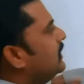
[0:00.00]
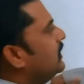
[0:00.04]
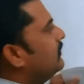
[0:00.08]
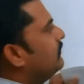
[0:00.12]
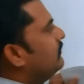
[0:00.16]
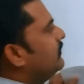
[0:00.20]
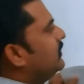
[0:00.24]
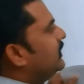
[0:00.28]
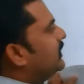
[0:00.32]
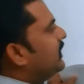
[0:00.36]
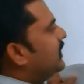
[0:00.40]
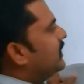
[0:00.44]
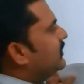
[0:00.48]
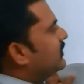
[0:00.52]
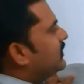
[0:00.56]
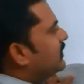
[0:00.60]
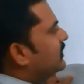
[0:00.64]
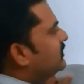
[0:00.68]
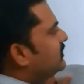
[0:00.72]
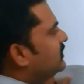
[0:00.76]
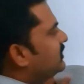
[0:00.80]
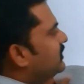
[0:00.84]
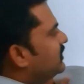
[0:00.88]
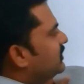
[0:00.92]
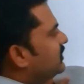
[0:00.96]
then we can
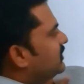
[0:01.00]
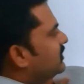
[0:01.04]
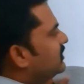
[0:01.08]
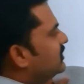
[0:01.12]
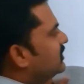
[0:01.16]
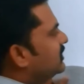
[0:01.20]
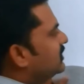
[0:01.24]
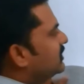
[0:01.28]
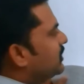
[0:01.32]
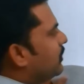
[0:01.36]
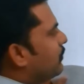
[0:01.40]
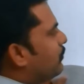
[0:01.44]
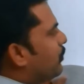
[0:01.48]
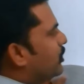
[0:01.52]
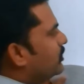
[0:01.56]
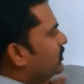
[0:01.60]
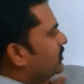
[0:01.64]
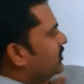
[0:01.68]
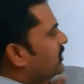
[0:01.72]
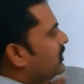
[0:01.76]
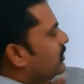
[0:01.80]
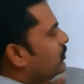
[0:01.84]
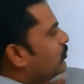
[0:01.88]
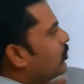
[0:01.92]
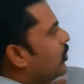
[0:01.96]
consider this as a
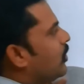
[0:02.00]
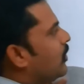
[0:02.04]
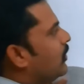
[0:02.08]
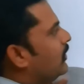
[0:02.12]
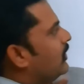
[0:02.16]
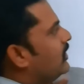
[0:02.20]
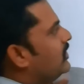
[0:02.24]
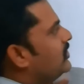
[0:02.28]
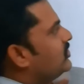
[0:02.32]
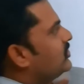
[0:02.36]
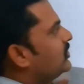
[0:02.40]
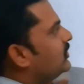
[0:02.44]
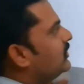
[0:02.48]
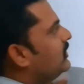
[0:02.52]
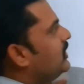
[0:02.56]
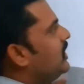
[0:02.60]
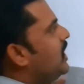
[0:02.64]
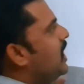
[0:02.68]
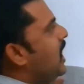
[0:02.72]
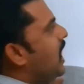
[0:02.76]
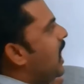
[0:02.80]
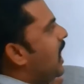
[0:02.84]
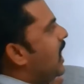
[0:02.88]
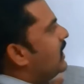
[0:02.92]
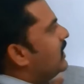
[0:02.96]
positive correlation,
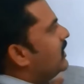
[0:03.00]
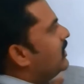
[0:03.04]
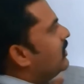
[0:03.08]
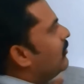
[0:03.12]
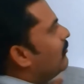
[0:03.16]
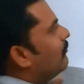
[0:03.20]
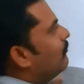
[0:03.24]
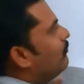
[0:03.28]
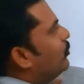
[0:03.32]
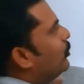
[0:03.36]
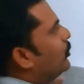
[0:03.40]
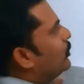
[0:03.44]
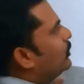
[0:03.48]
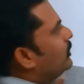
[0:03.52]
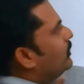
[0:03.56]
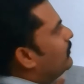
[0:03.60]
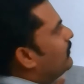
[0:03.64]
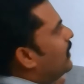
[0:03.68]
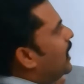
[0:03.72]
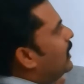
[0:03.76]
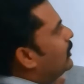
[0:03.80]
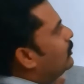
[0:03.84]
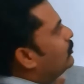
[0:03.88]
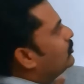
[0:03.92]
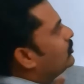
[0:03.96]
and if both the
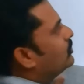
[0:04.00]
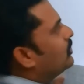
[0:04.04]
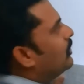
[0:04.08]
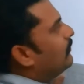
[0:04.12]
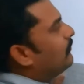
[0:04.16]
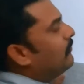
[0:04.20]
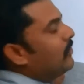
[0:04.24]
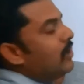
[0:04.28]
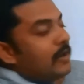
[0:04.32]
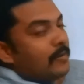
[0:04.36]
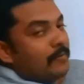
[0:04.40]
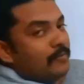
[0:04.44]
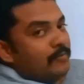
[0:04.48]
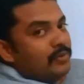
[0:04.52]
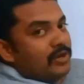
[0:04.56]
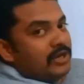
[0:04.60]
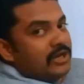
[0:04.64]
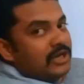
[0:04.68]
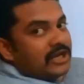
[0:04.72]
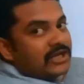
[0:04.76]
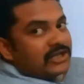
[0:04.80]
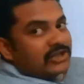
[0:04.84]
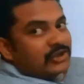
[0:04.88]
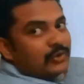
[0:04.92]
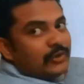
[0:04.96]
values of
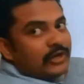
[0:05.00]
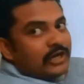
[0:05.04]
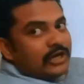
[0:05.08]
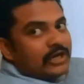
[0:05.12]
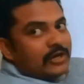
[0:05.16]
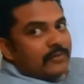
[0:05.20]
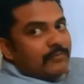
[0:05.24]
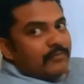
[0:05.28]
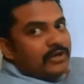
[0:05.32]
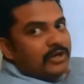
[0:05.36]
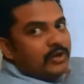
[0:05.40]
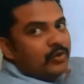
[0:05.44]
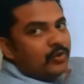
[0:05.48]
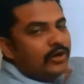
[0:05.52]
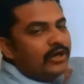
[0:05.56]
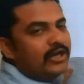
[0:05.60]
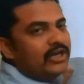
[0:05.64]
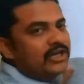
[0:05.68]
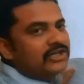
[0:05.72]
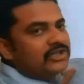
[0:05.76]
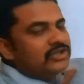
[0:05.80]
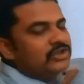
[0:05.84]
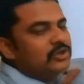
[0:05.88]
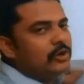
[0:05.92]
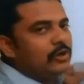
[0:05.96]
bxy and
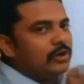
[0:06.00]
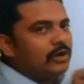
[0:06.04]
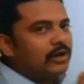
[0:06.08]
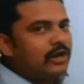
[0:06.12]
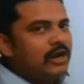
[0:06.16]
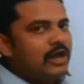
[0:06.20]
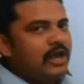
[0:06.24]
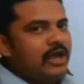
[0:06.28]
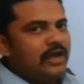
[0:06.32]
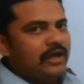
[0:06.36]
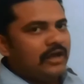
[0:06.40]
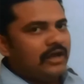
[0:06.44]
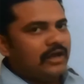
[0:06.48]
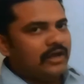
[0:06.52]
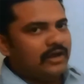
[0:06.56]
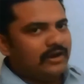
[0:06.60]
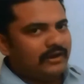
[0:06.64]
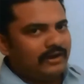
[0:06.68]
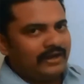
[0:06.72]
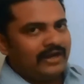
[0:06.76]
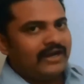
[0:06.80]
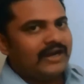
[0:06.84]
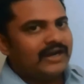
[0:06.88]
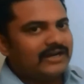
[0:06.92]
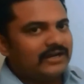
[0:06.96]
byx are
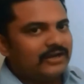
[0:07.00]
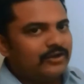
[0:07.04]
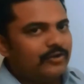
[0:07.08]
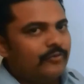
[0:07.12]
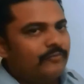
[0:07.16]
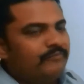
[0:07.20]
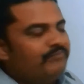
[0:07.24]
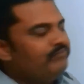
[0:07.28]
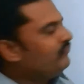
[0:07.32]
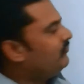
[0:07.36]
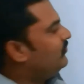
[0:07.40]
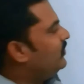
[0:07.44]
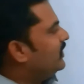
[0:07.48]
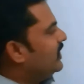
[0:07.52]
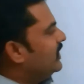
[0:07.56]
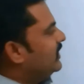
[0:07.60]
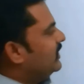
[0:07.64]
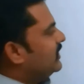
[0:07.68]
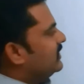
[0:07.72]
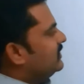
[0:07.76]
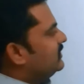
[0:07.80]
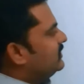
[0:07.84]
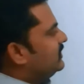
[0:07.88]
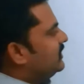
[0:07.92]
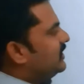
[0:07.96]
negative, we can
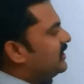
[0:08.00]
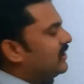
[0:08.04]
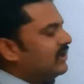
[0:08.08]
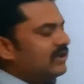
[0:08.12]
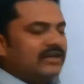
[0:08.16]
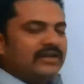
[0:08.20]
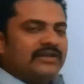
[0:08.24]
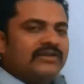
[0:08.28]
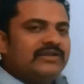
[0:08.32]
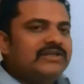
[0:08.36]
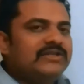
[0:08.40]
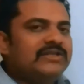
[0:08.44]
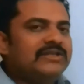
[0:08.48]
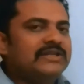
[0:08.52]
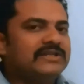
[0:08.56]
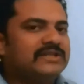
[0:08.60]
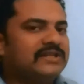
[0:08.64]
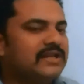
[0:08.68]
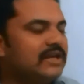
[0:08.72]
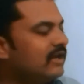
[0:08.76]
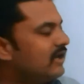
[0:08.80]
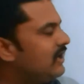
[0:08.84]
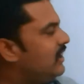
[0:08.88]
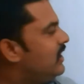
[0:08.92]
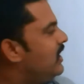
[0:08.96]
consider this as
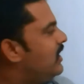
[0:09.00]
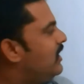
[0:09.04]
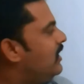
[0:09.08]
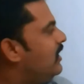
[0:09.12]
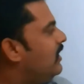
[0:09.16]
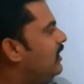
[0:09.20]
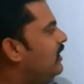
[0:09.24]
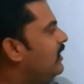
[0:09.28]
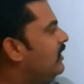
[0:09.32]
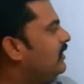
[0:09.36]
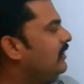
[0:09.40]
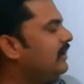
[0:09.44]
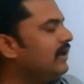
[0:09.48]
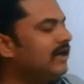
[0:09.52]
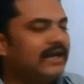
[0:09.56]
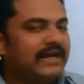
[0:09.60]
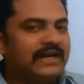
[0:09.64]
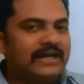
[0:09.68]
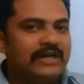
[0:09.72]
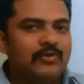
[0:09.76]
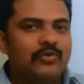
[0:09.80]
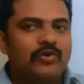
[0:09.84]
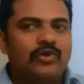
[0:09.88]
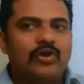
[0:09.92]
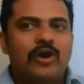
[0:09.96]
a
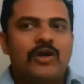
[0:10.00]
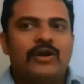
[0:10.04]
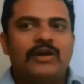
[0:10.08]
negative